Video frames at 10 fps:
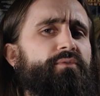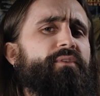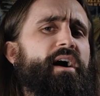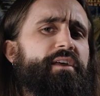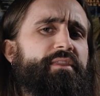
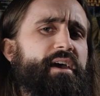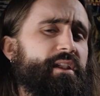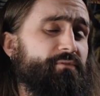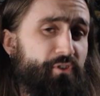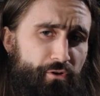Fine then,
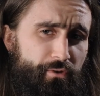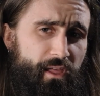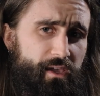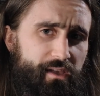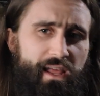if you don't
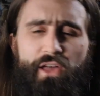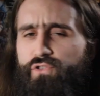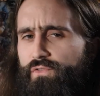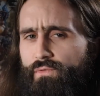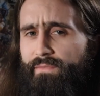like it, I'll
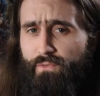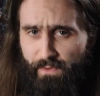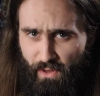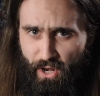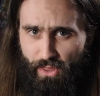just
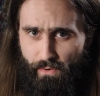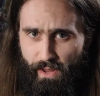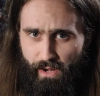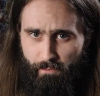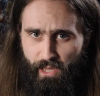reference another
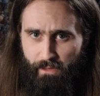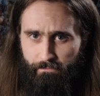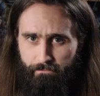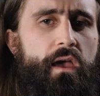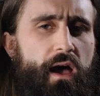anime.
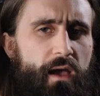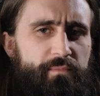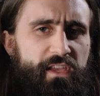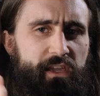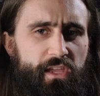I'm
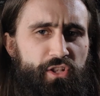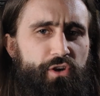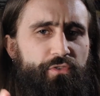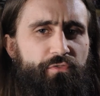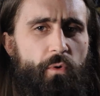taking
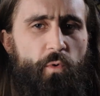notes from